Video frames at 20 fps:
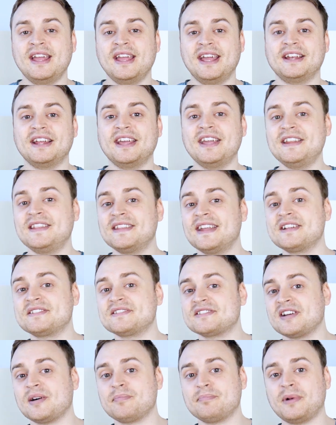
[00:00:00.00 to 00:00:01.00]
and hit that
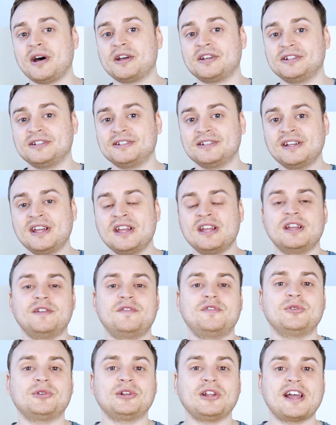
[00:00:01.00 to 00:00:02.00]
sub button
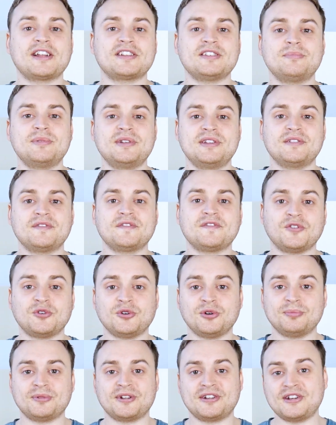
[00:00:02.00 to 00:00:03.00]
if you'd like to be
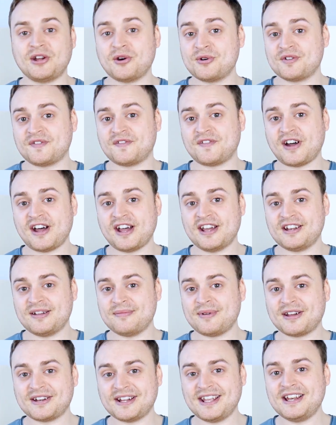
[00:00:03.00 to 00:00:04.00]
informed and notified
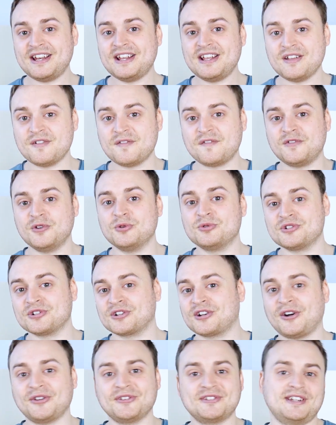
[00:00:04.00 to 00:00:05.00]
about any future
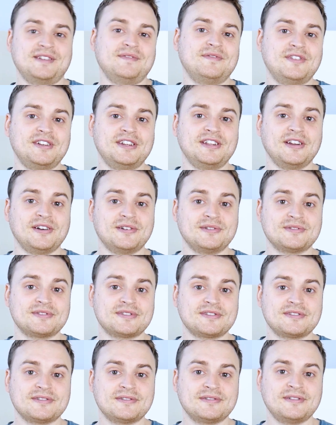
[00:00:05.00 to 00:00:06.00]
content
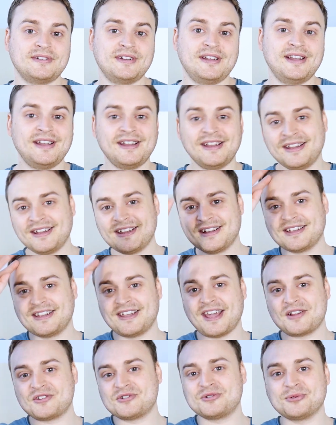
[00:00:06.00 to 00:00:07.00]
videos.
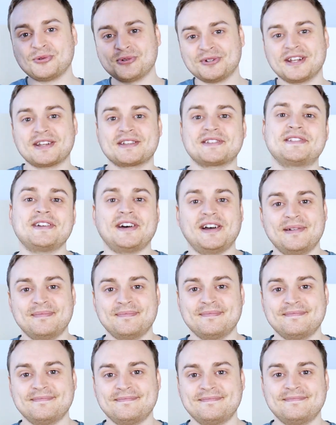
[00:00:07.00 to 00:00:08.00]
Catch you all next
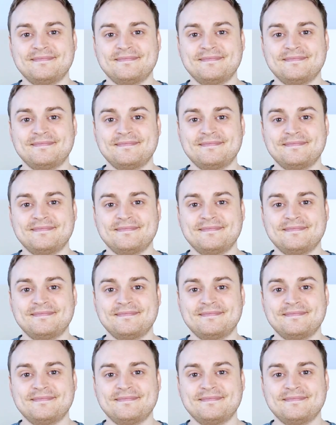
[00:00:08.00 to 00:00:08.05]
time.